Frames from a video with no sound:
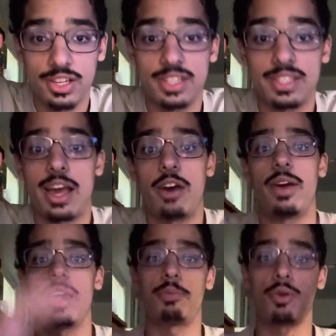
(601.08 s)
is now
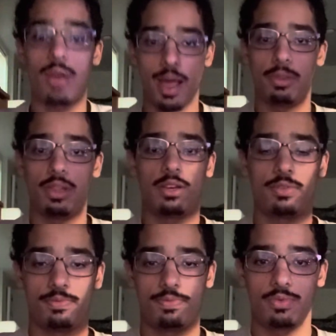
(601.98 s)
a parabola,
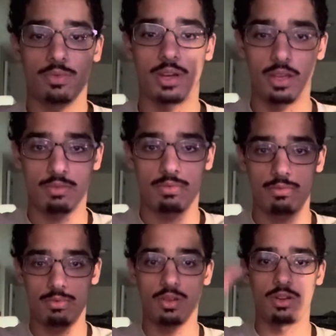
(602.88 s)
right?
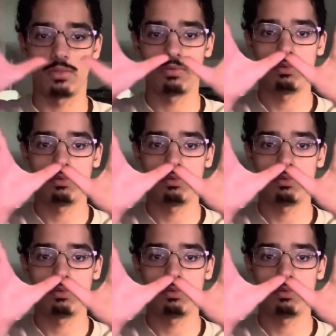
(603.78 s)
You know,